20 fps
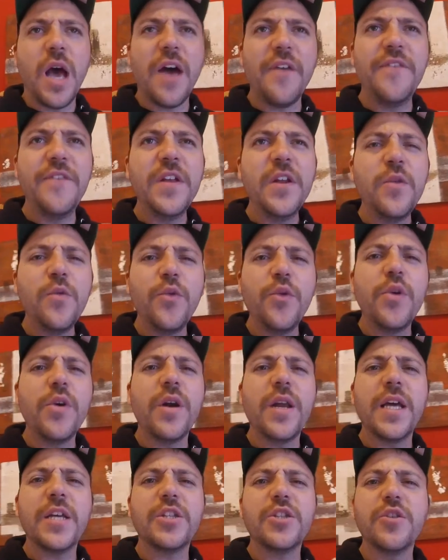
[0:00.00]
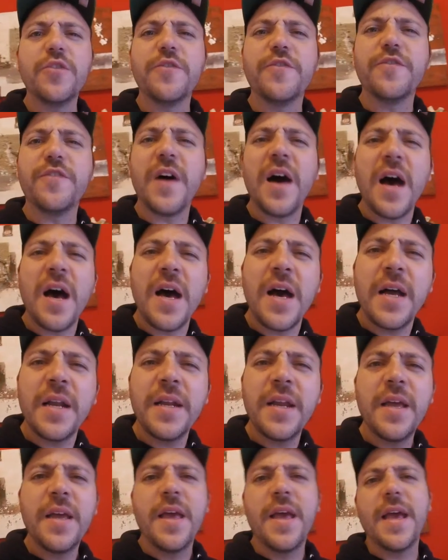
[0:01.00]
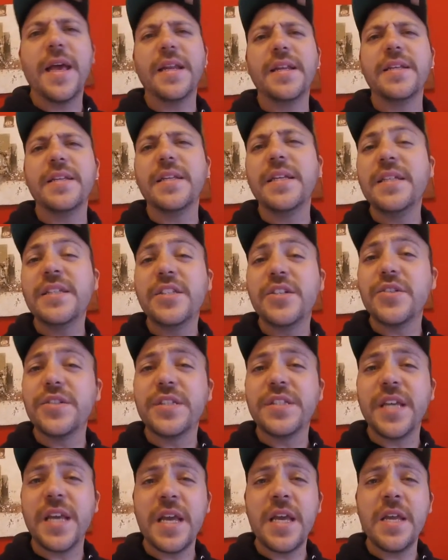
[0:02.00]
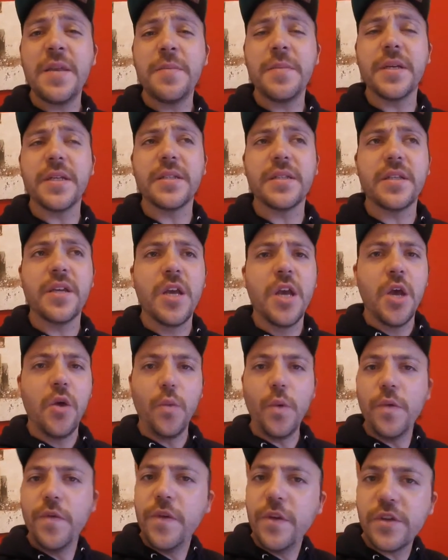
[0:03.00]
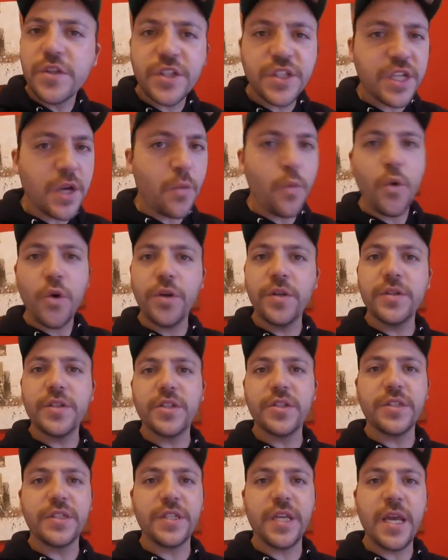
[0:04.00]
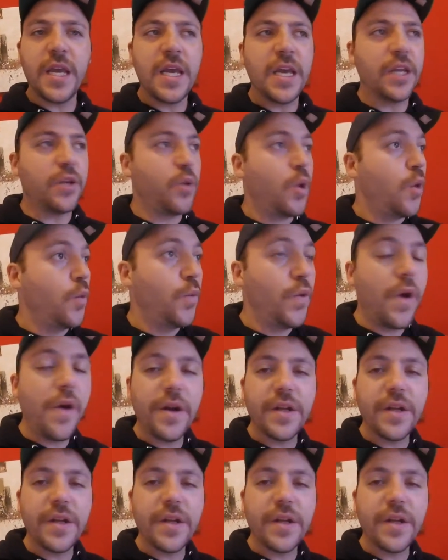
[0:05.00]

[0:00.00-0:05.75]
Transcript: a feel we relate to fun and entertainment. We feel somewhat entertained. We are